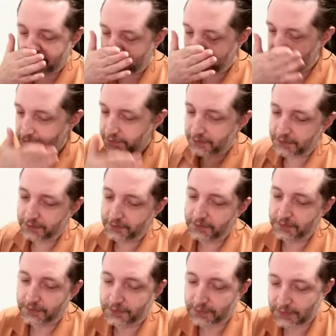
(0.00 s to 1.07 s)
that
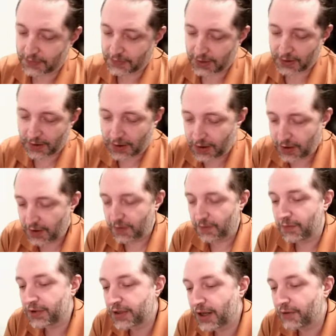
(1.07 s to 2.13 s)
would more be like
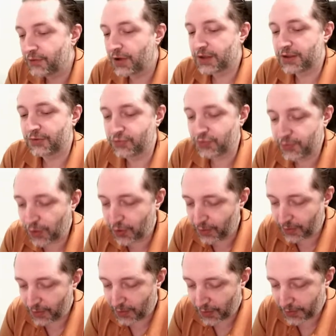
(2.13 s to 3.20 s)
a pack 4,
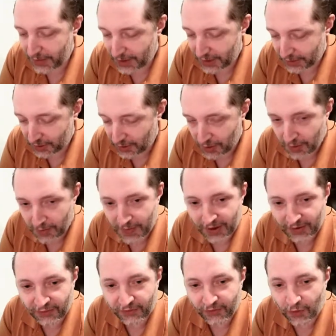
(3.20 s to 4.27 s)
pack
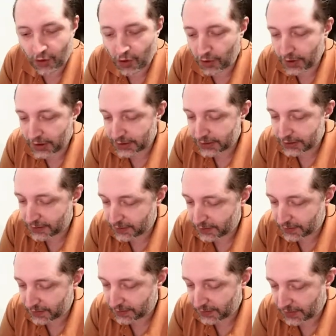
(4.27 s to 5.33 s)
3. Or if
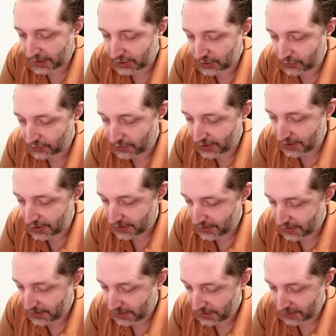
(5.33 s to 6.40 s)
there was nothing else
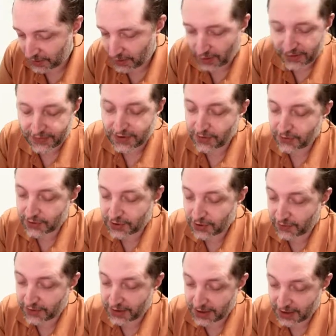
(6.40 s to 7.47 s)
good. But this is a very good
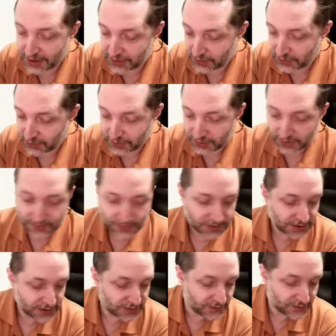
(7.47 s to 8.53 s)
card.
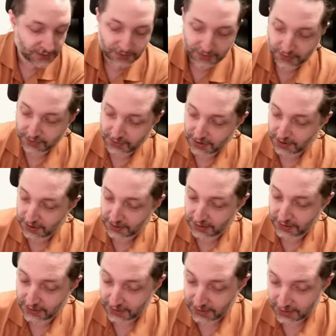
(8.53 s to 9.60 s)

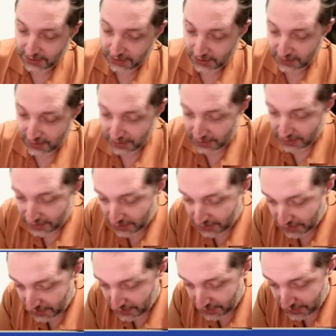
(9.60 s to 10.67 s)
Steer. Wow, red
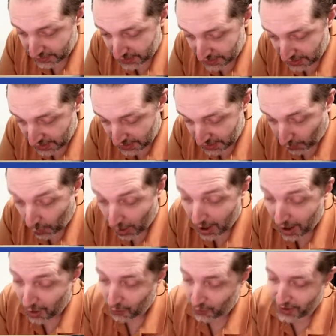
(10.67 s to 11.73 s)
sum. Oh my
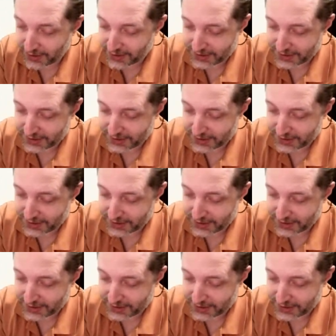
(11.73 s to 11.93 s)
gosh.